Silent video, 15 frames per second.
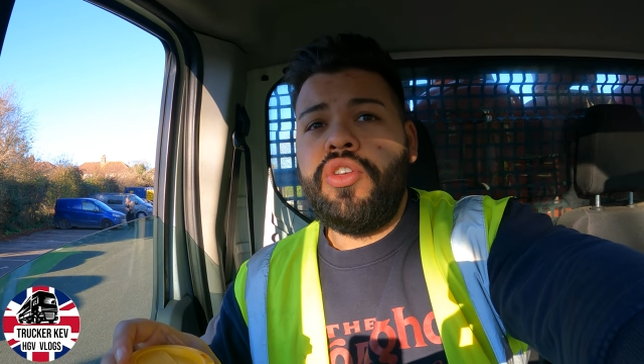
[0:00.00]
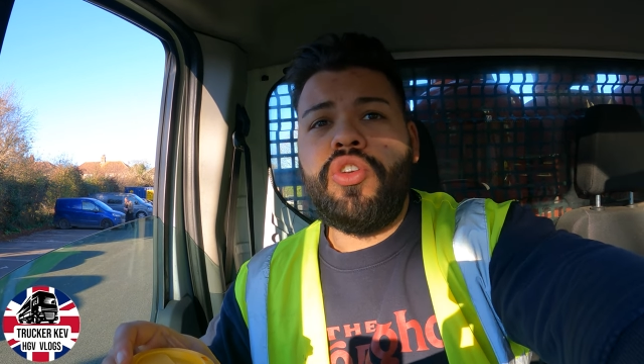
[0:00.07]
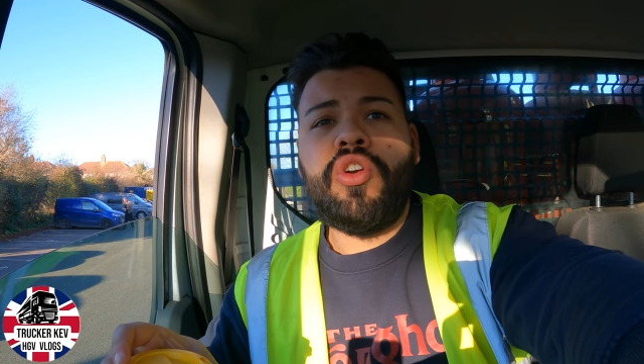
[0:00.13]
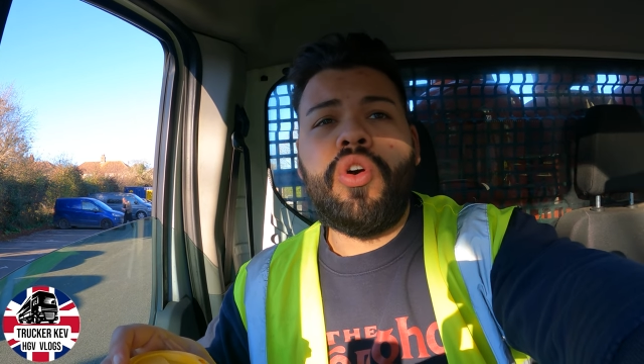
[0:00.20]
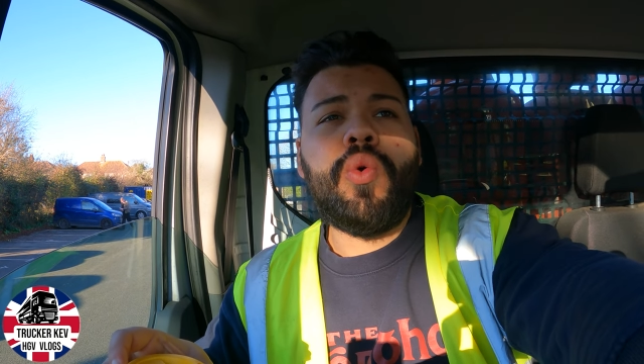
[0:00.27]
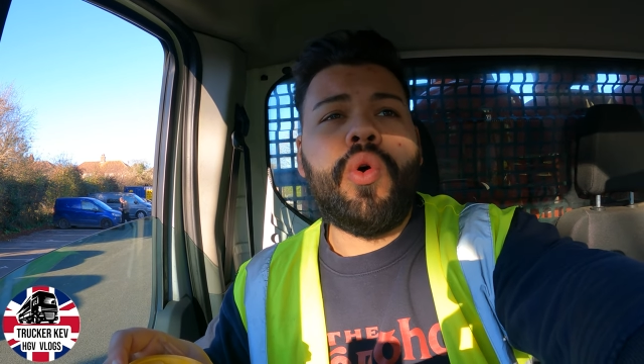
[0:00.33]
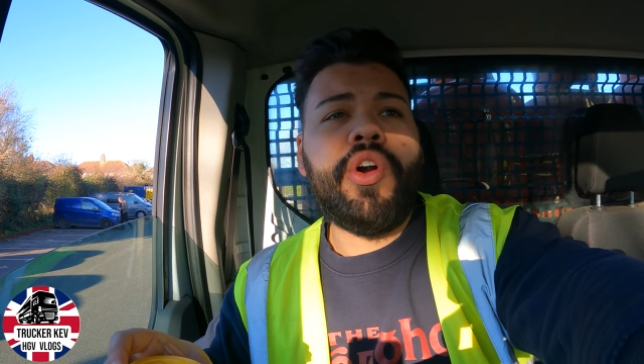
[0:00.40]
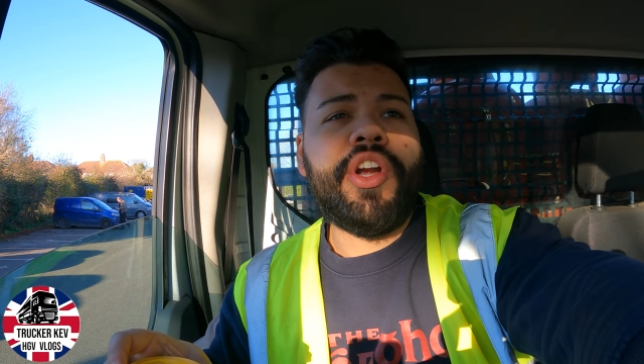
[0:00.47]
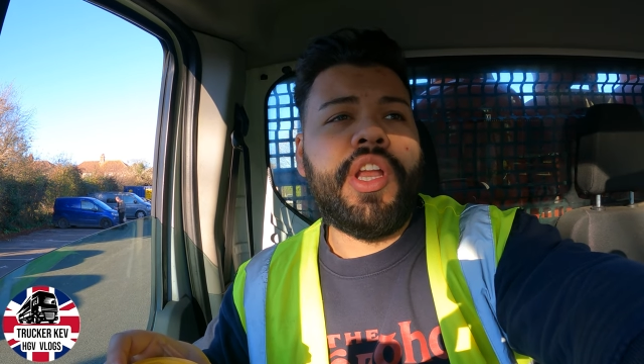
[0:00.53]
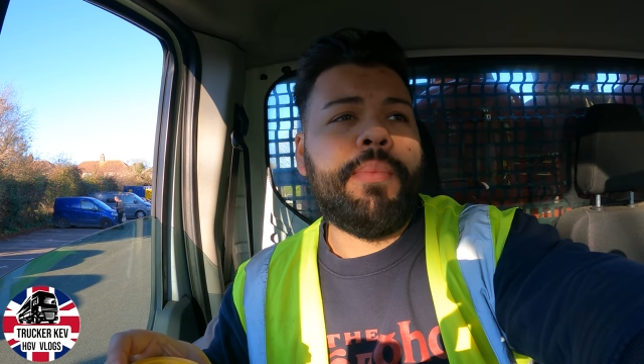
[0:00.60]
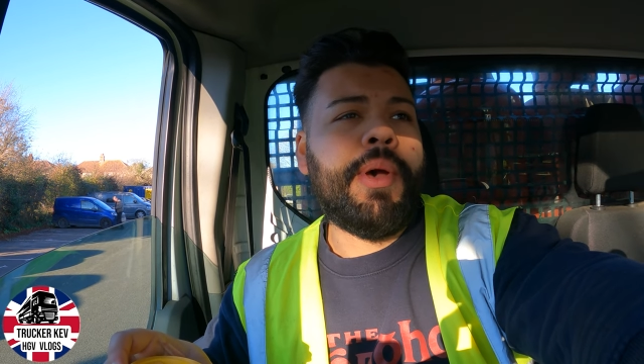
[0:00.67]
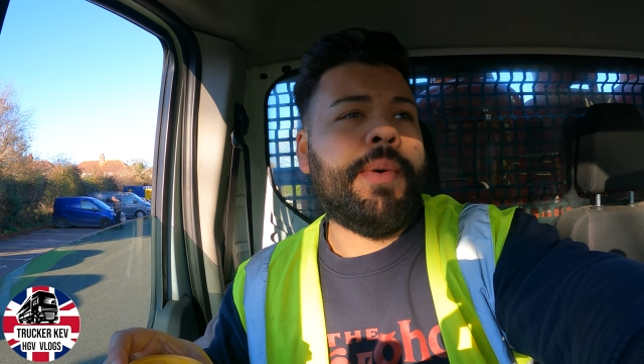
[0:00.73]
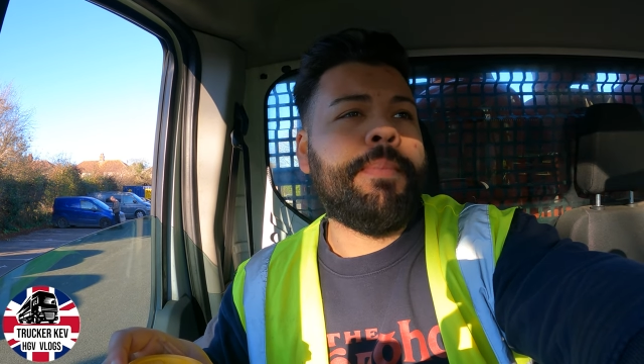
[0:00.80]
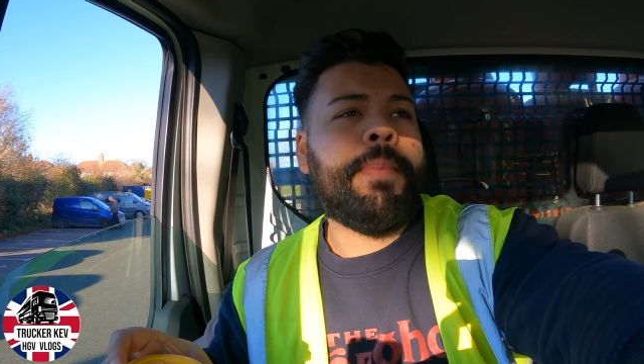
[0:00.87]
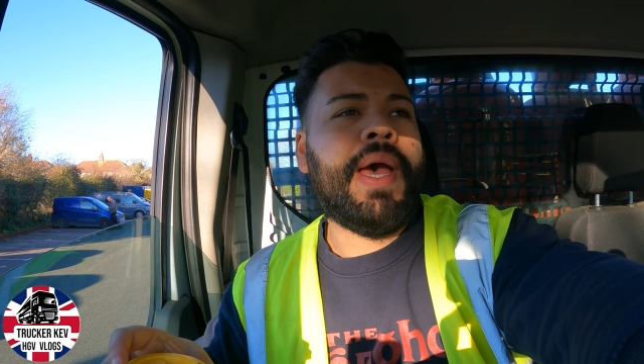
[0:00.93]
you're not worrying
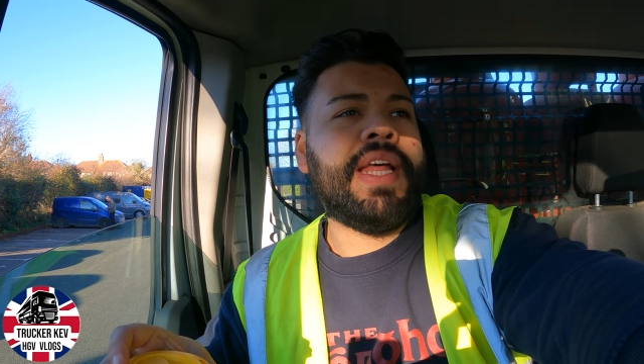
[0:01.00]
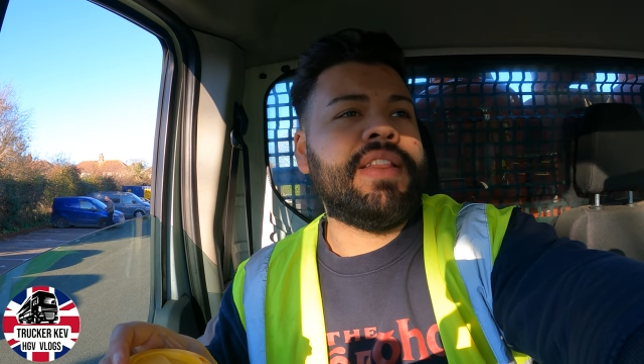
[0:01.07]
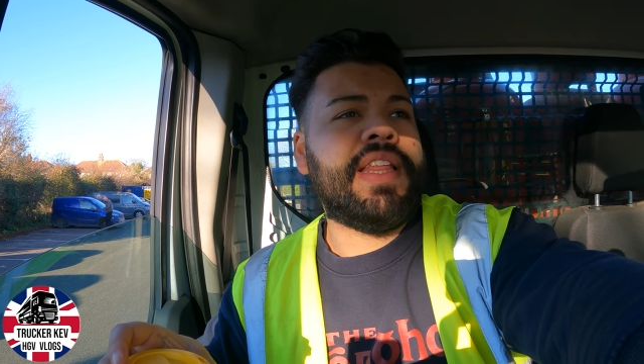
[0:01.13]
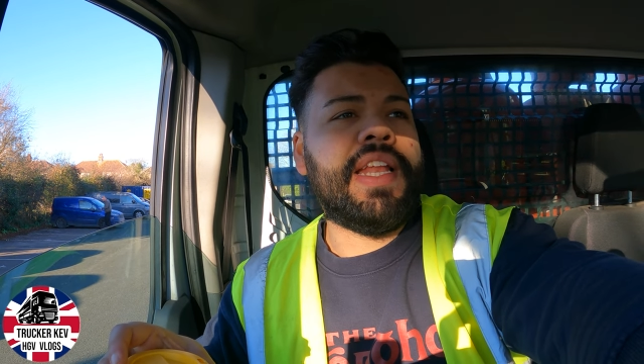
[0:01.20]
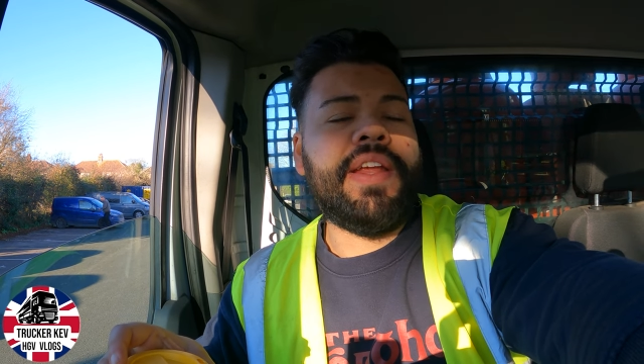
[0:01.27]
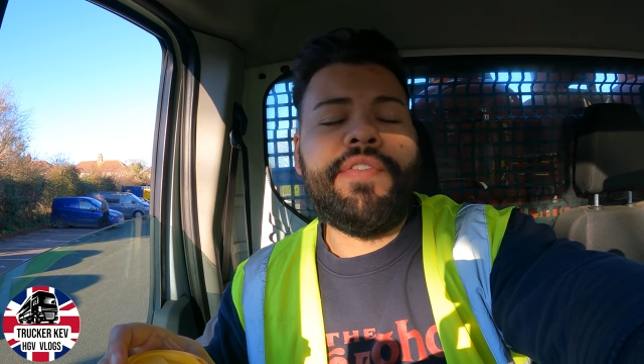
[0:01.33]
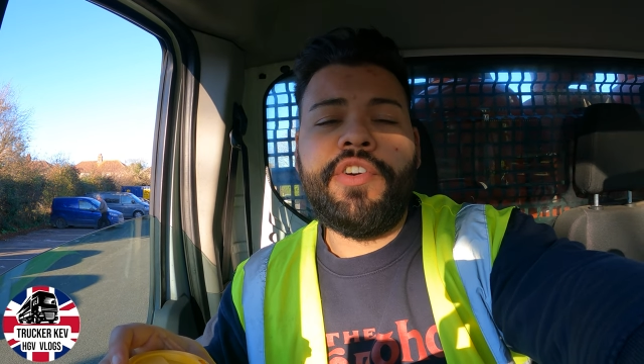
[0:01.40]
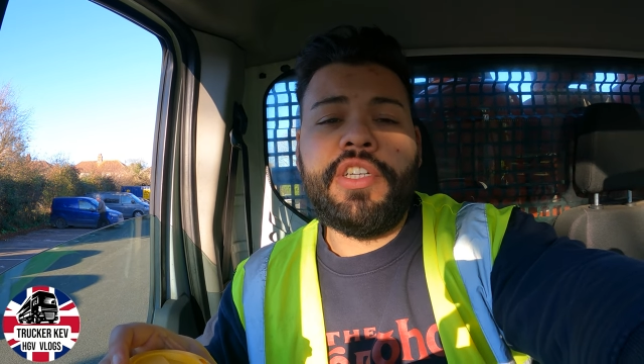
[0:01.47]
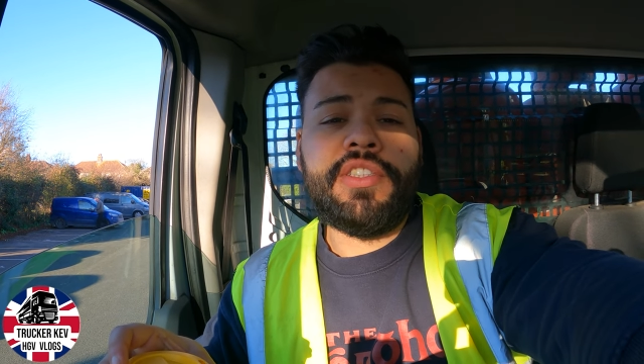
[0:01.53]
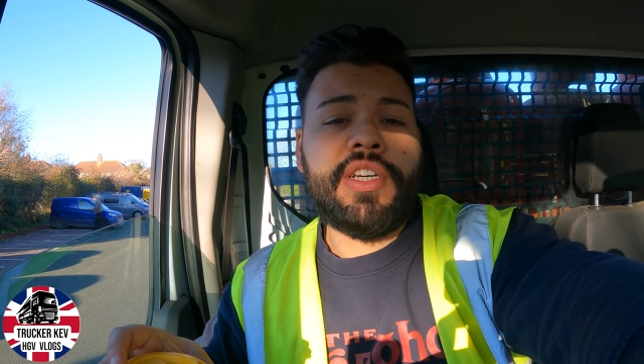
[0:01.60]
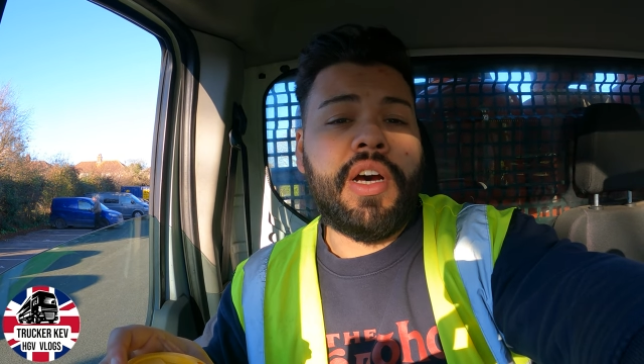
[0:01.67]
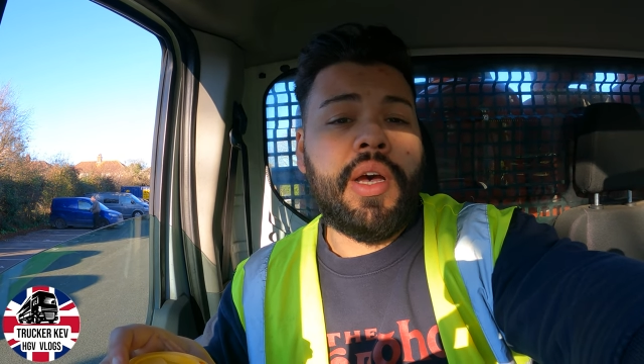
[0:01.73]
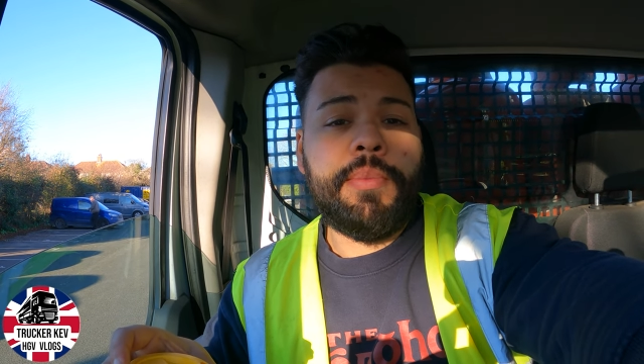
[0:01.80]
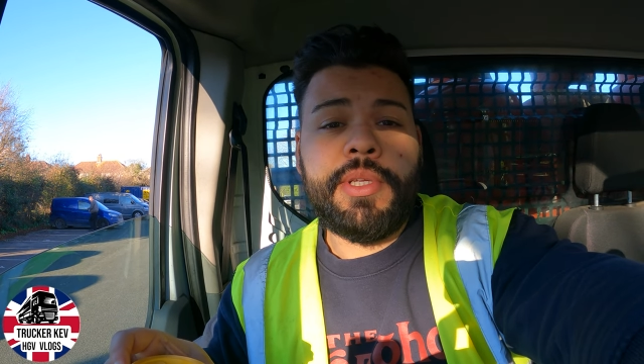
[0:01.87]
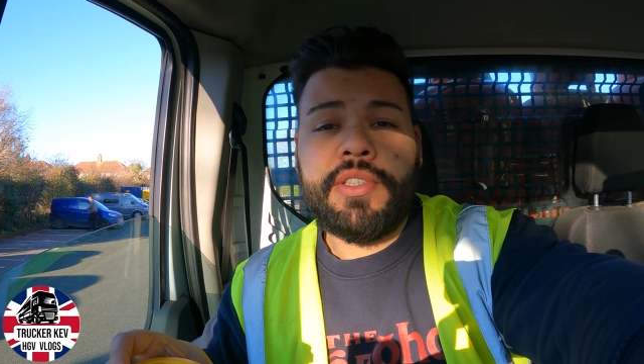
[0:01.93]
about mad delivery
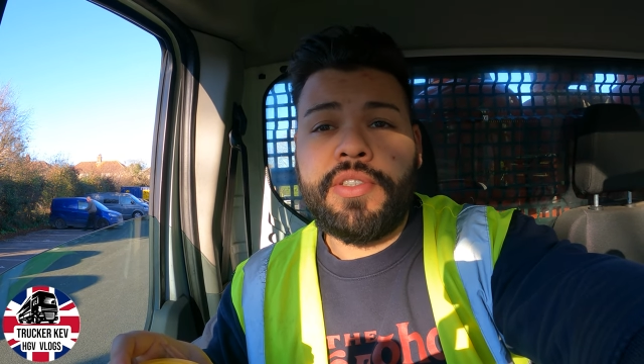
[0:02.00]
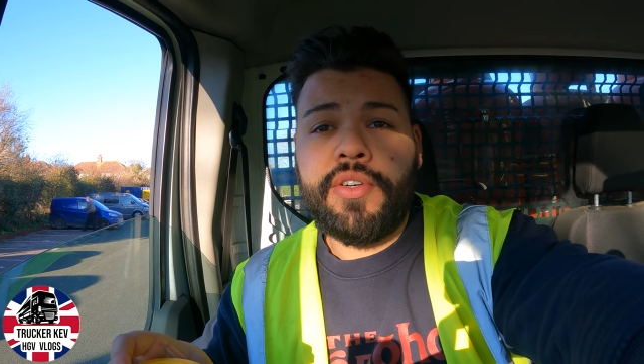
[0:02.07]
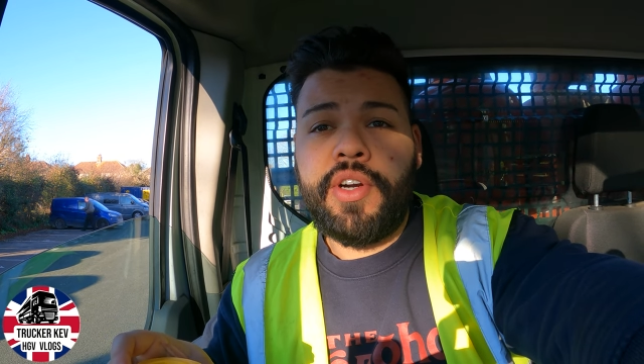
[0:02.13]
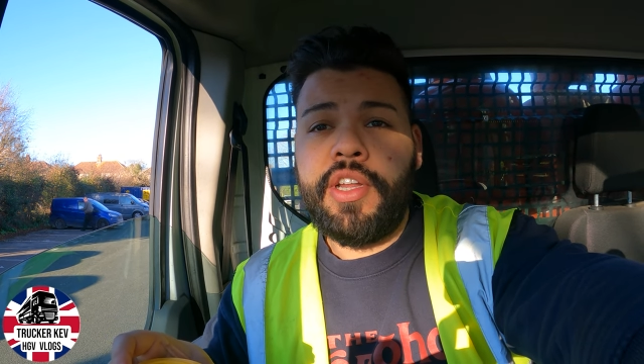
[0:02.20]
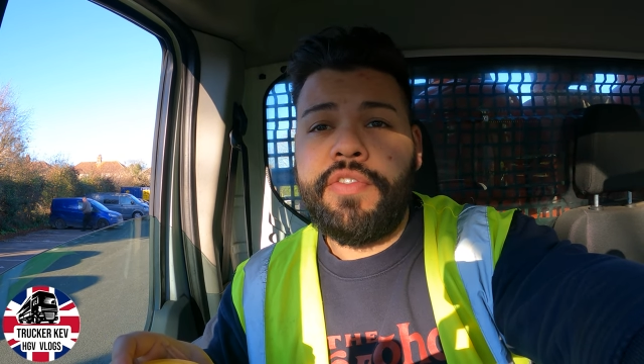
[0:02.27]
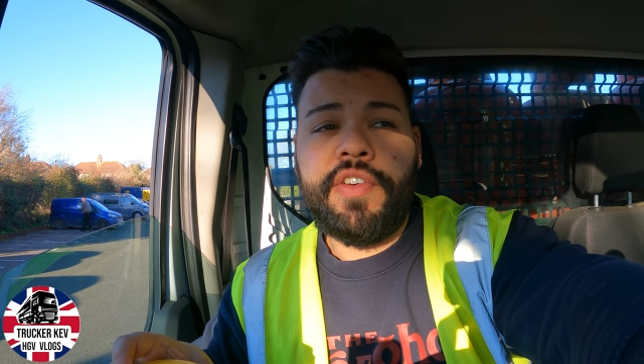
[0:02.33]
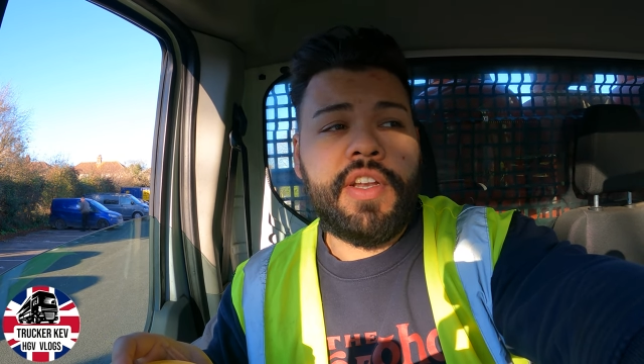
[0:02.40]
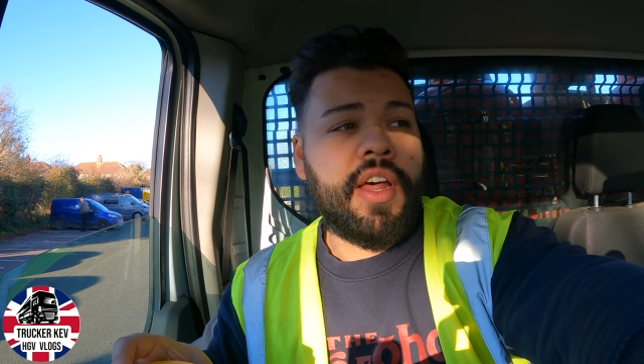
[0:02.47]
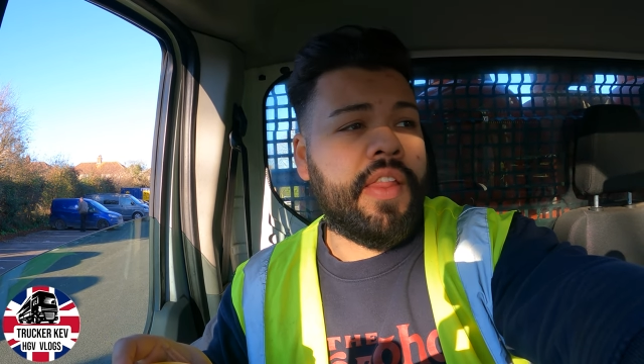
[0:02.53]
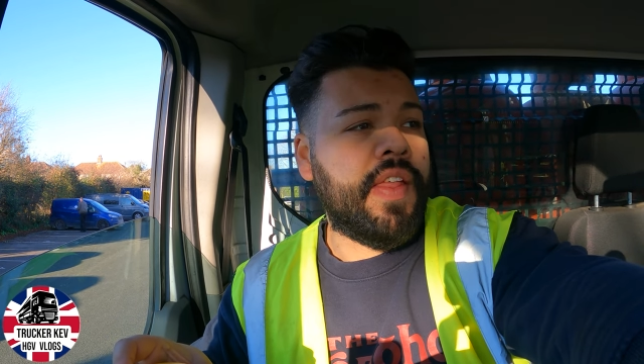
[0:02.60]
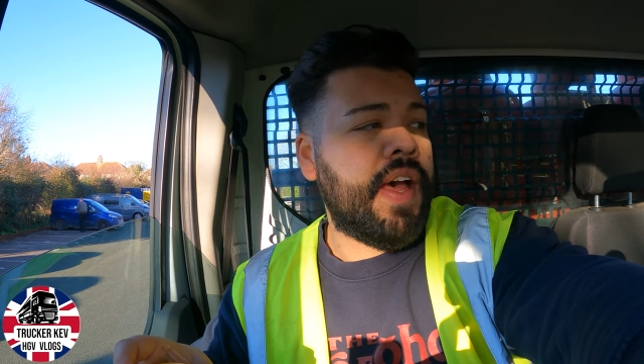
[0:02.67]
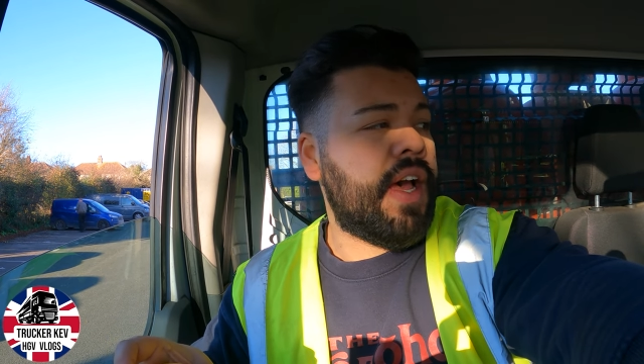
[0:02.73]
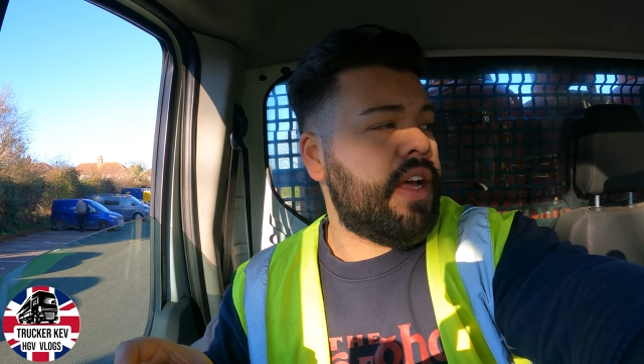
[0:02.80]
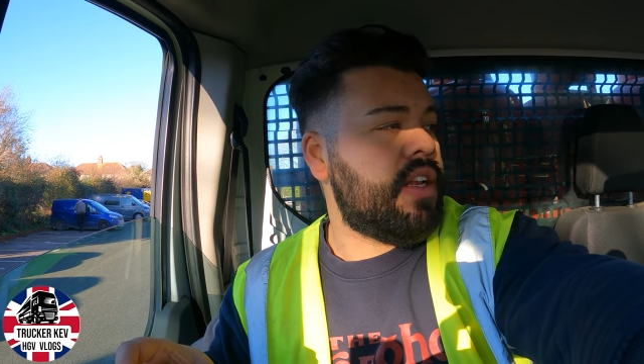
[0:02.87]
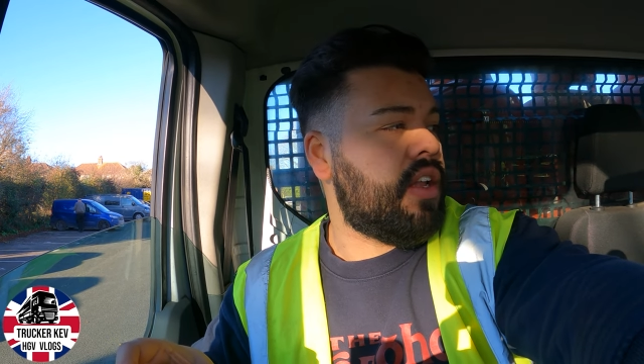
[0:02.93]
timings or anything like
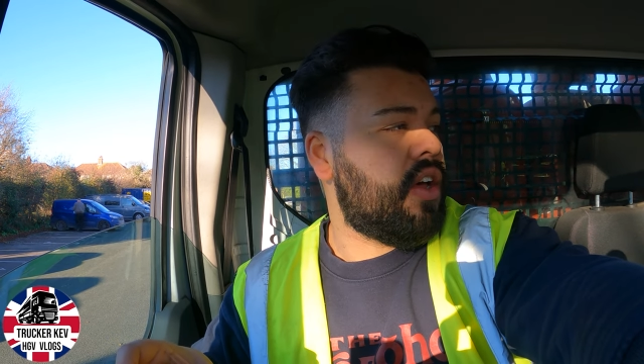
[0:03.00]
that.